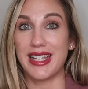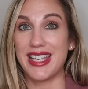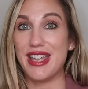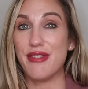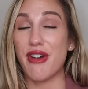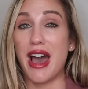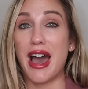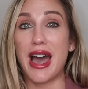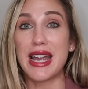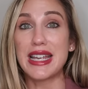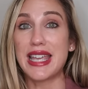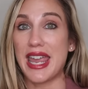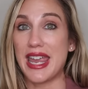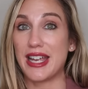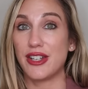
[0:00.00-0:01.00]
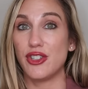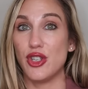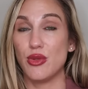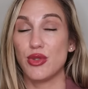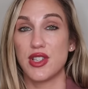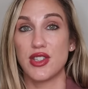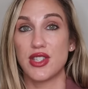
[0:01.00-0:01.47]
if I can't
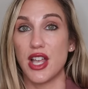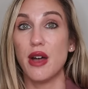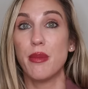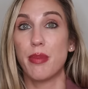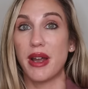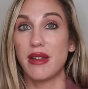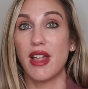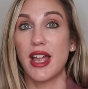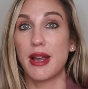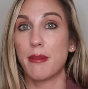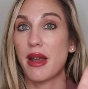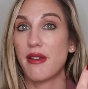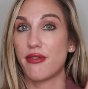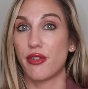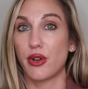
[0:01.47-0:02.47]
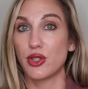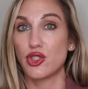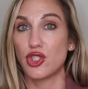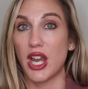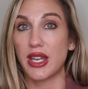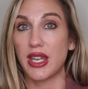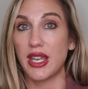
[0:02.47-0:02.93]
use this up by like my
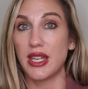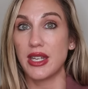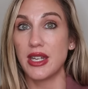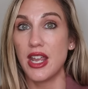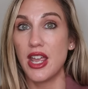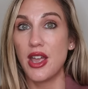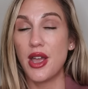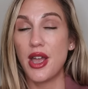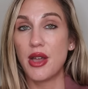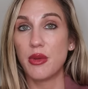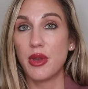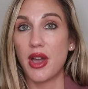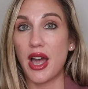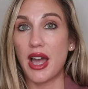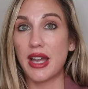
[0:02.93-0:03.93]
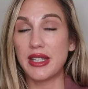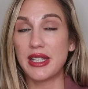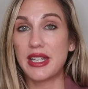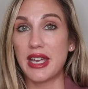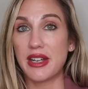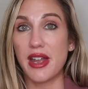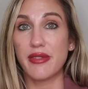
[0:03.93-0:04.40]
first check-in, I
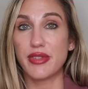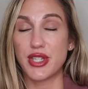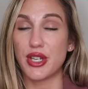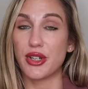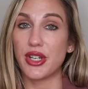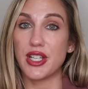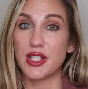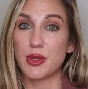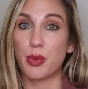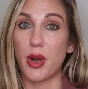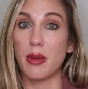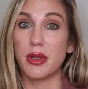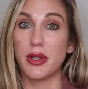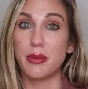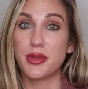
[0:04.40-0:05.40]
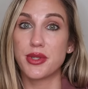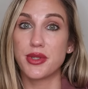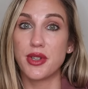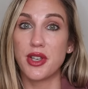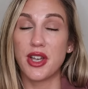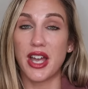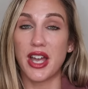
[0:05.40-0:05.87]
again have serious
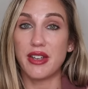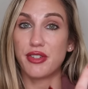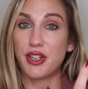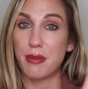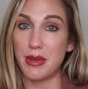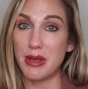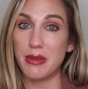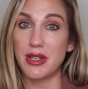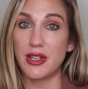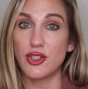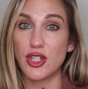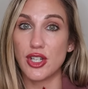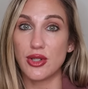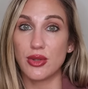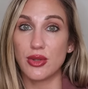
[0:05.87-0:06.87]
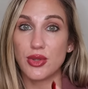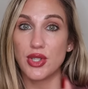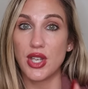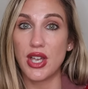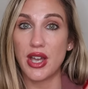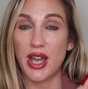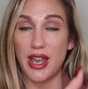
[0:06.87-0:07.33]
problems. I have commitment
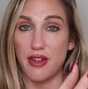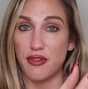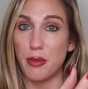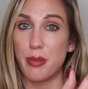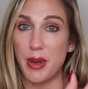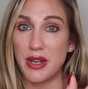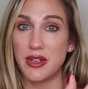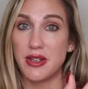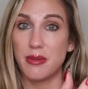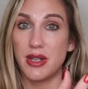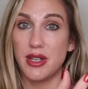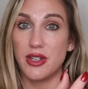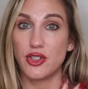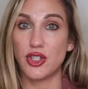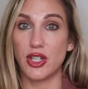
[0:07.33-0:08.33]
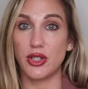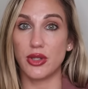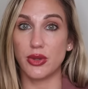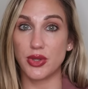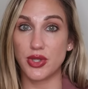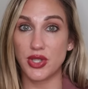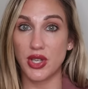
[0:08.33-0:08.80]
issues, I have abandonment
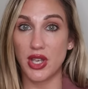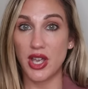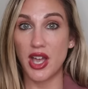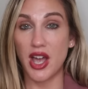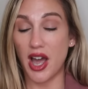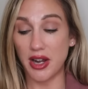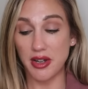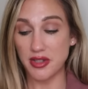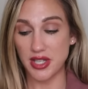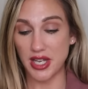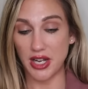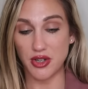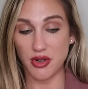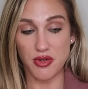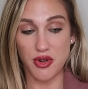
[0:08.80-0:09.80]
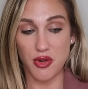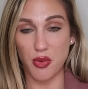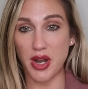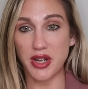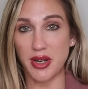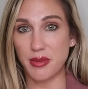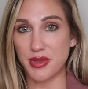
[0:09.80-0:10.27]
issues. Honestly, I don't know
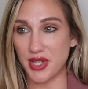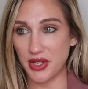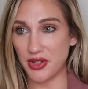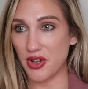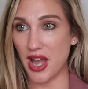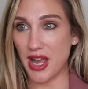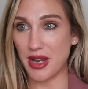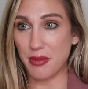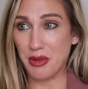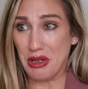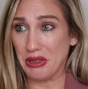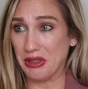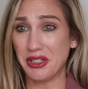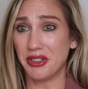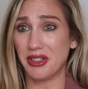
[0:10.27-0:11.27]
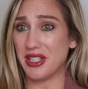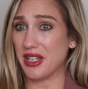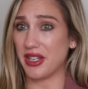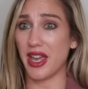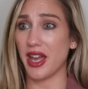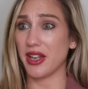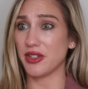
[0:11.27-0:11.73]
why I'm single. I'm clearly
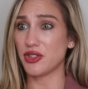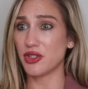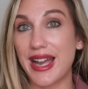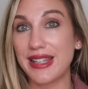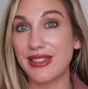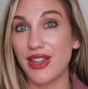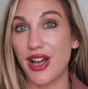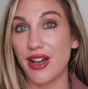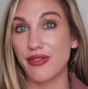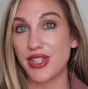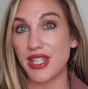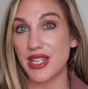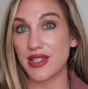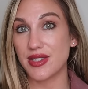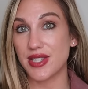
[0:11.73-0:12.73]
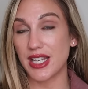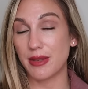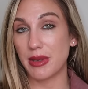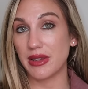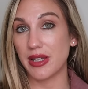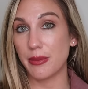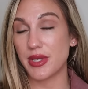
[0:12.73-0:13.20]
a catch. I love the
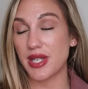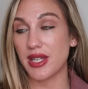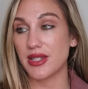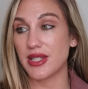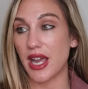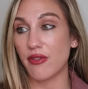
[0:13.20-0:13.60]
Sigma lip tint.